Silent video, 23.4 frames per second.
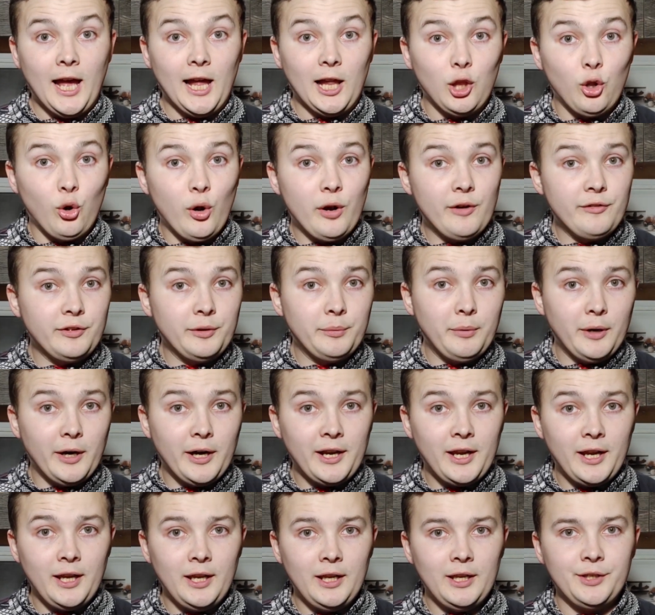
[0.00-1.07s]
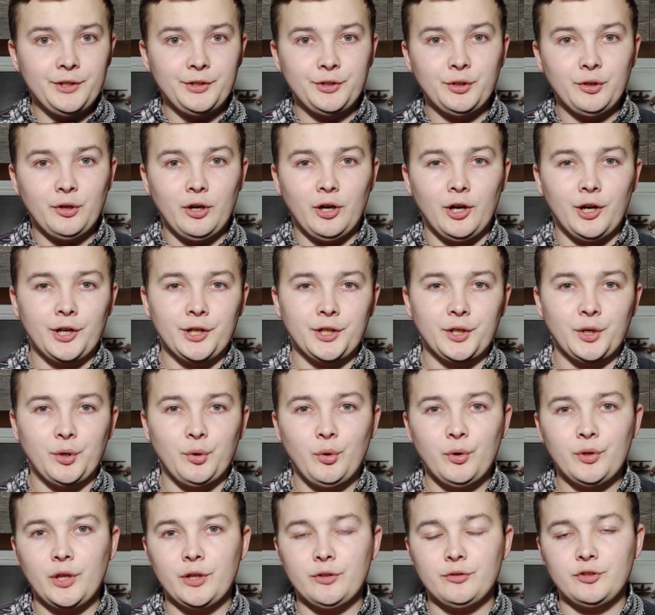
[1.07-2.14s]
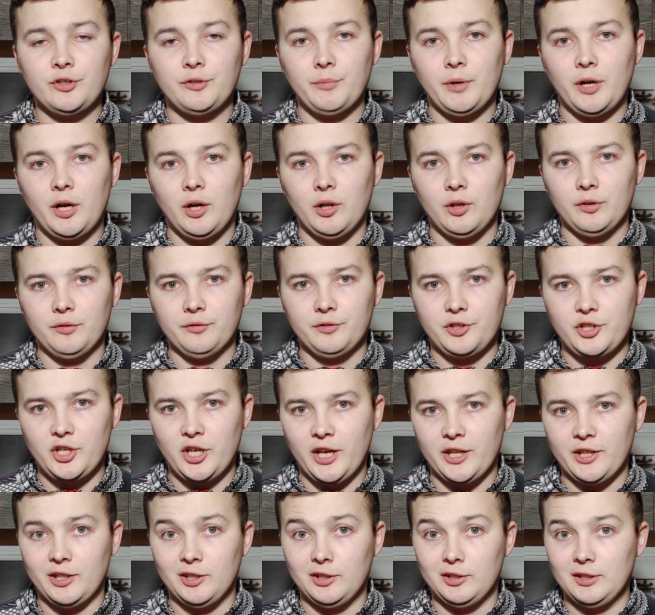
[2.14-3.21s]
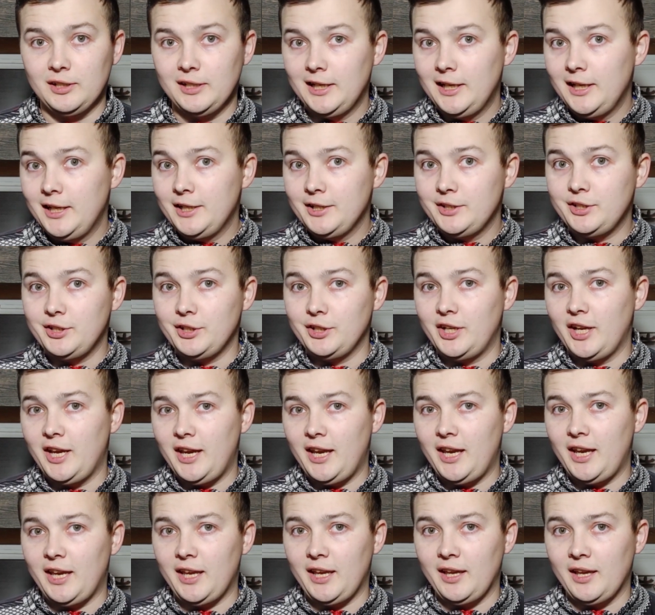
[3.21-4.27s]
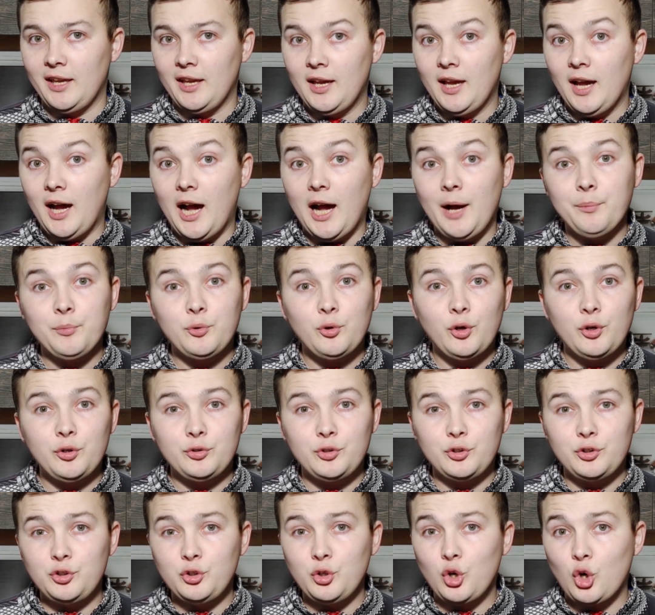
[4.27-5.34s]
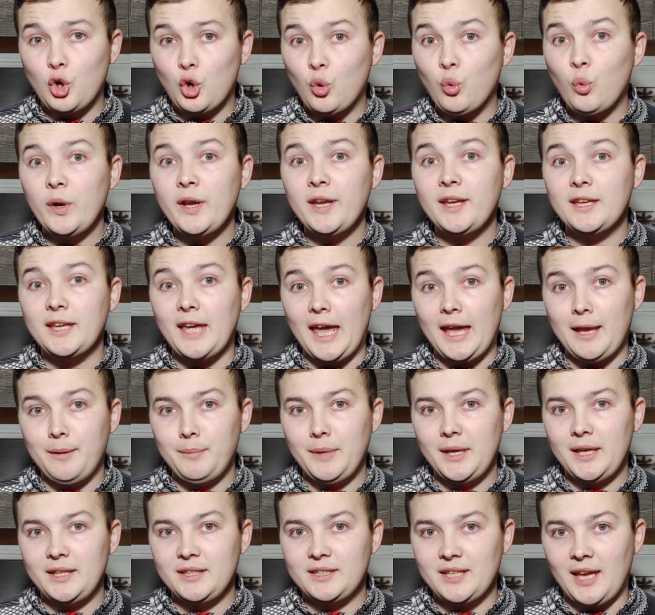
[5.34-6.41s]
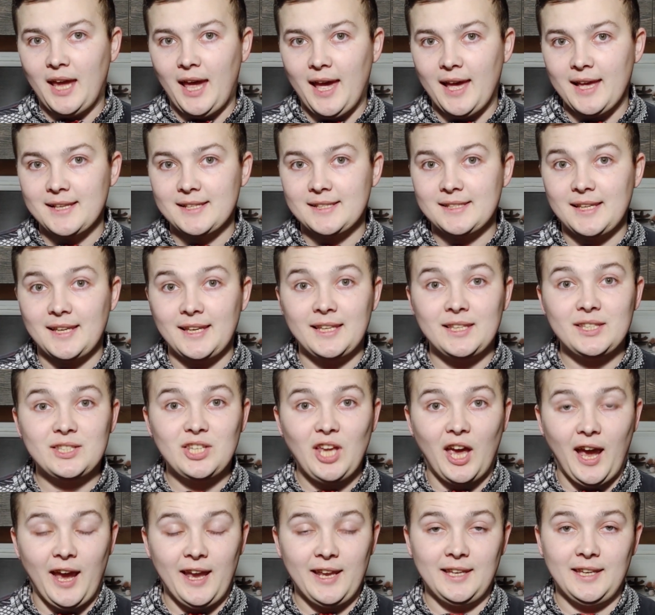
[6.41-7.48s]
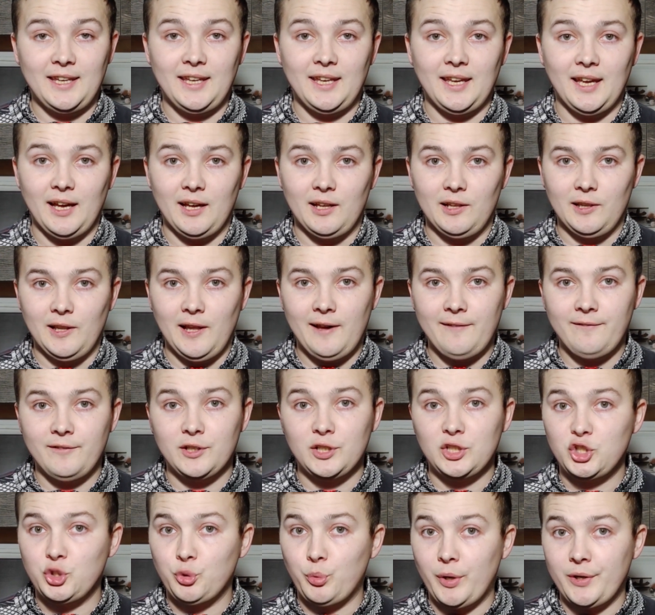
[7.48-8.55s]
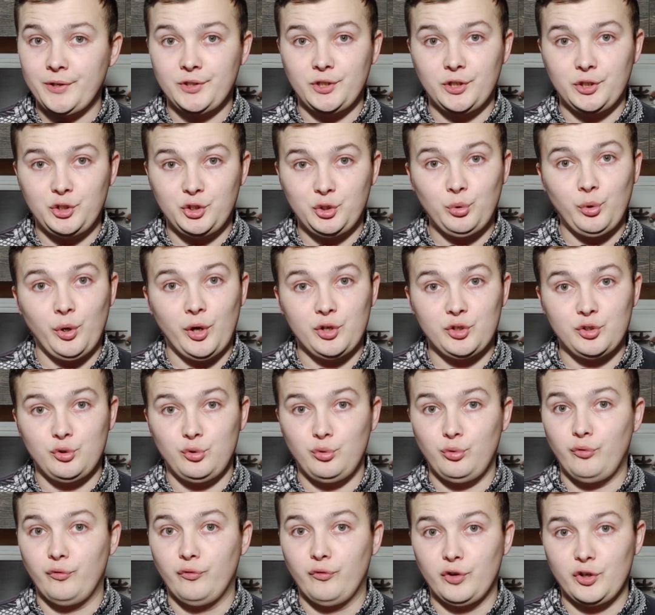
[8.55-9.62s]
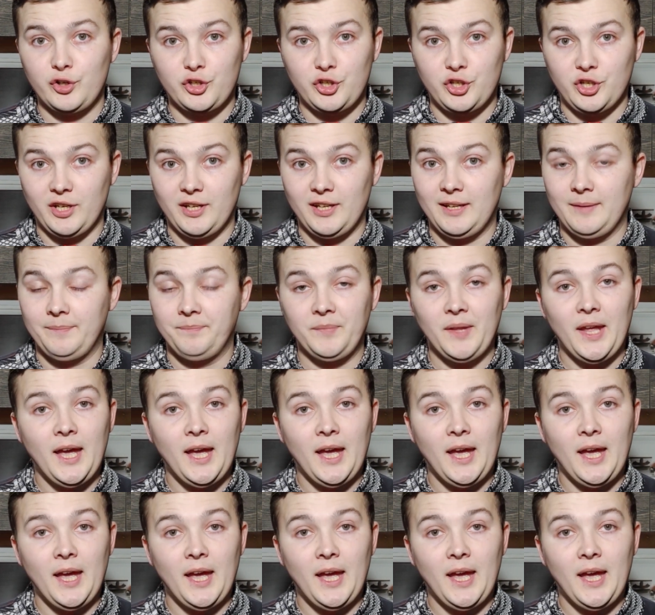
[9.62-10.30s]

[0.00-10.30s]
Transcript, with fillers: Hello everybody, you are on Andriy Mikhailovich channel. Today, I'm going to do quick gaming test in Tiny 11 22H2 version.